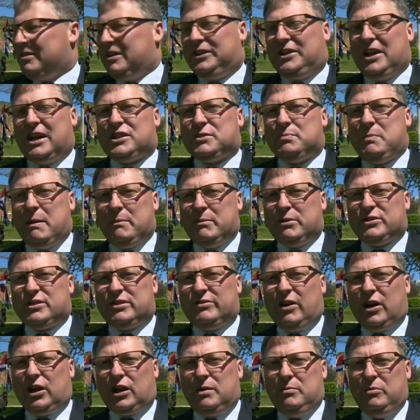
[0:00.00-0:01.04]
The Dutch members
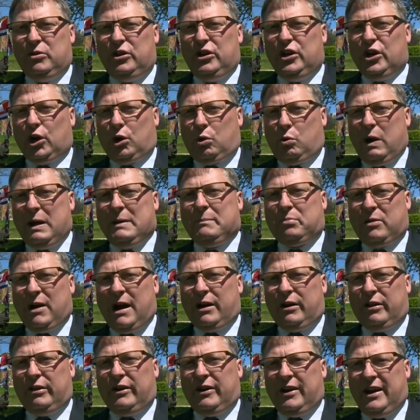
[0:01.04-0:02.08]
of our community are quite
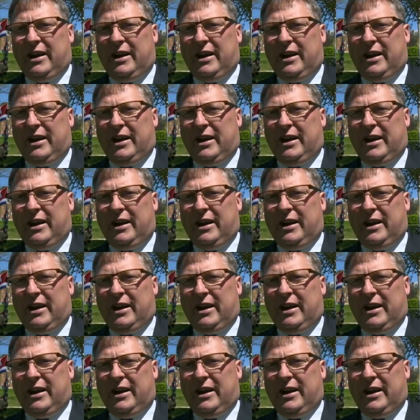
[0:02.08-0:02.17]
proud of their